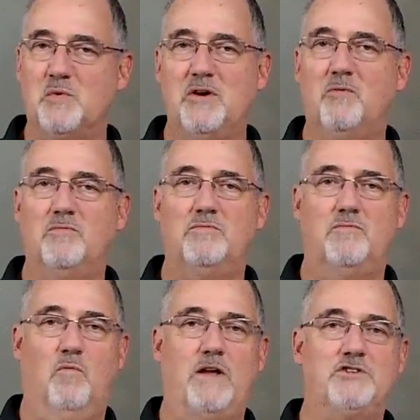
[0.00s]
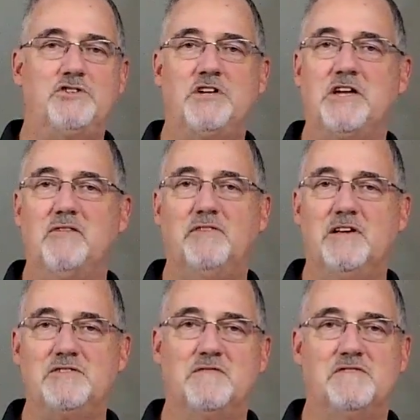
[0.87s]
We don't want just a gift
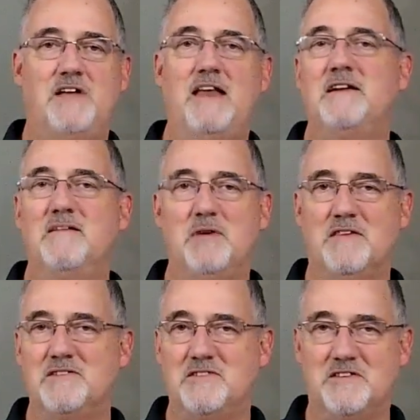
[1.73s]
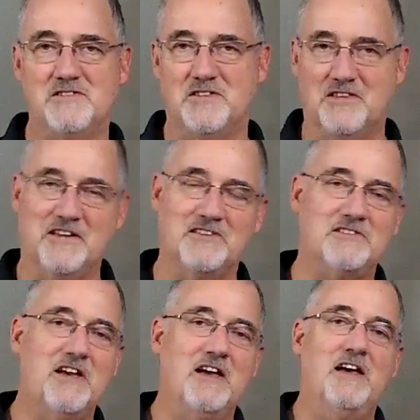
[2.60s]
list of Santa, give me this, this, and
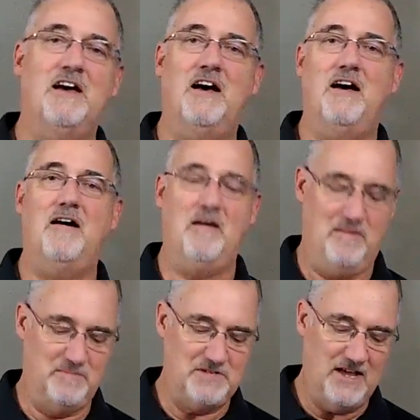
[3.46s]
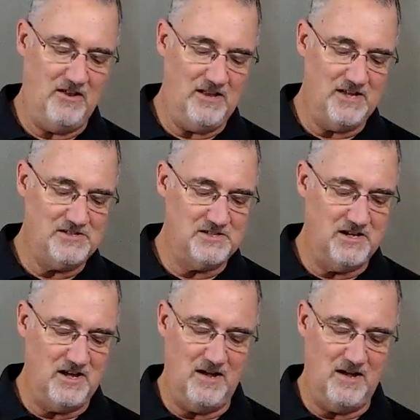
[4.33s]
this. Tell us,